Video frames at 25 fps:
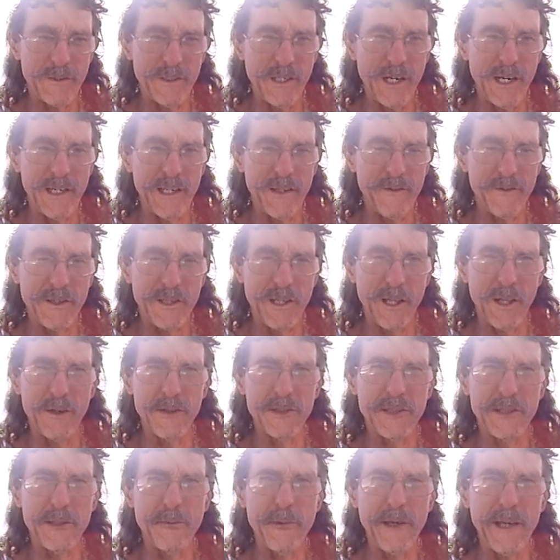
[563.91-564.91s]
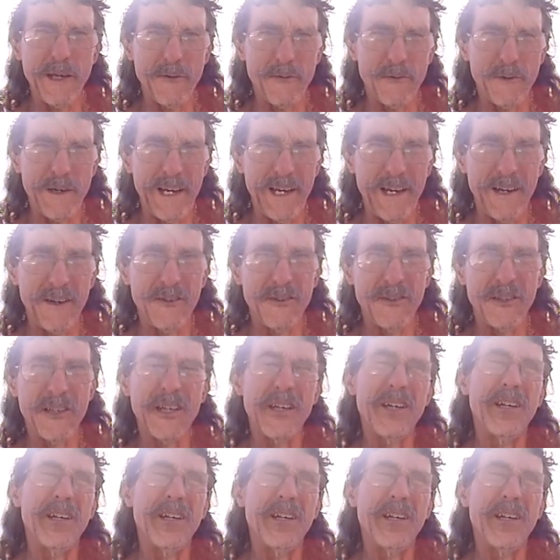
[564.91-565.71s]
not even close to being round.